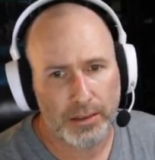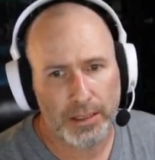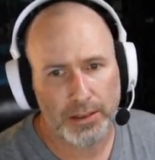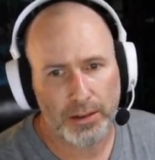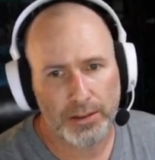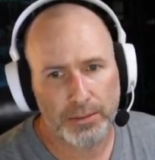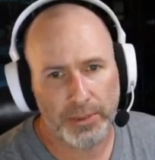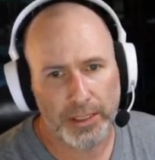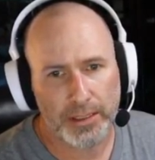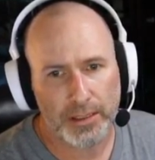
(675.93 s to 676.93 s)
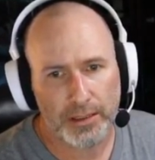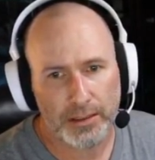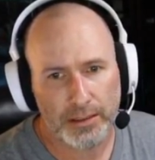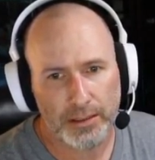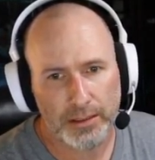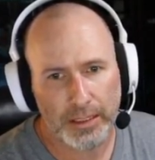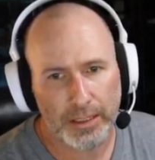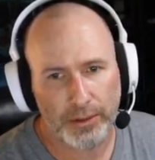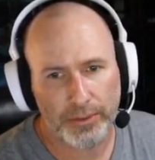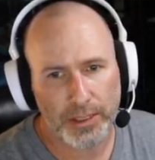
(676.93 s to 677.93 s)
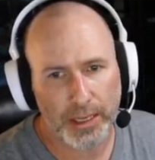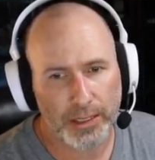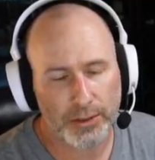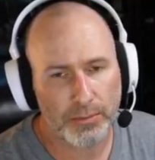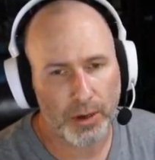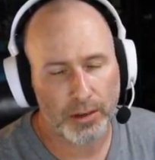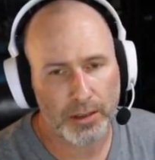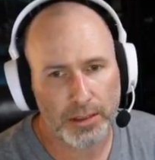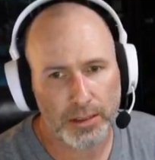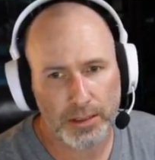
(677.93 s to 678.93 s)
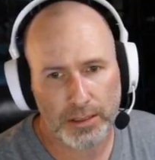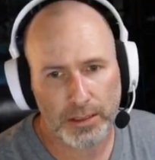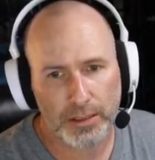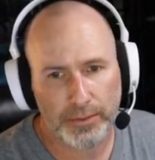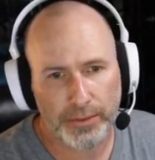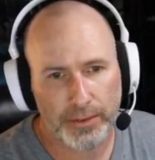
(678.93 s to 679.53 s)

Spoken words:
This hurts some list, you know, if you're taking 2 Maw Crushers and stuff.